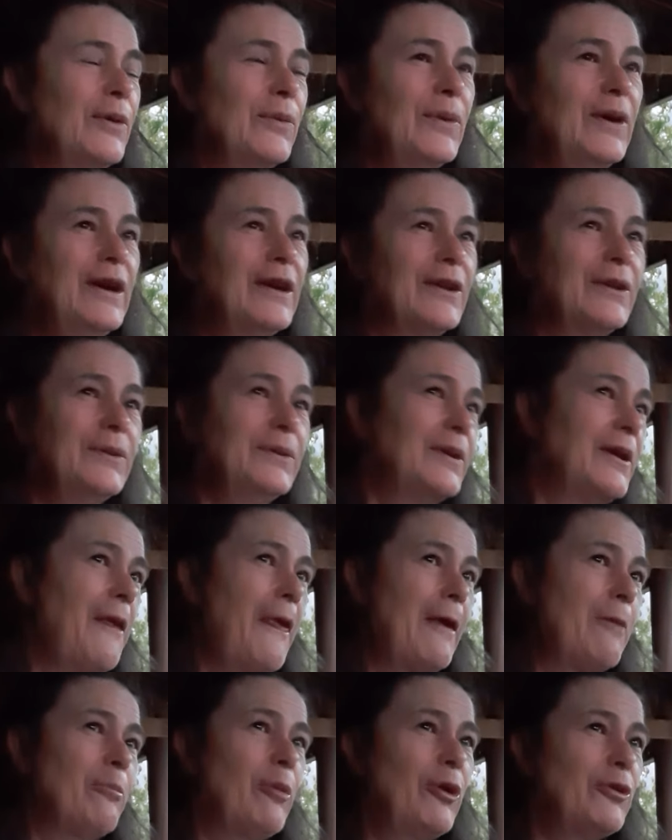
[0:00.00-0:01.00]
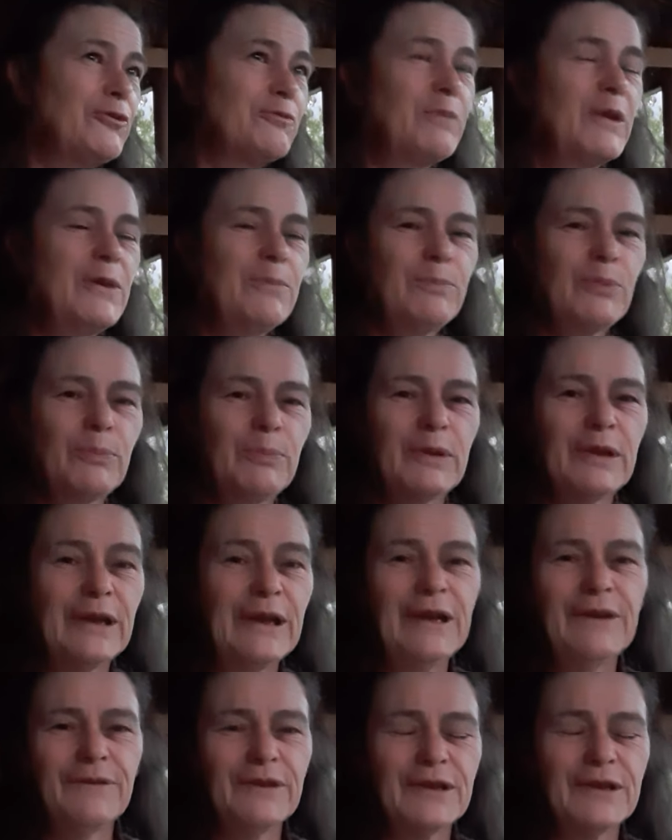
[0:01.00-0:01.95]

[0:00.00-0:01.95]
Well, most people believe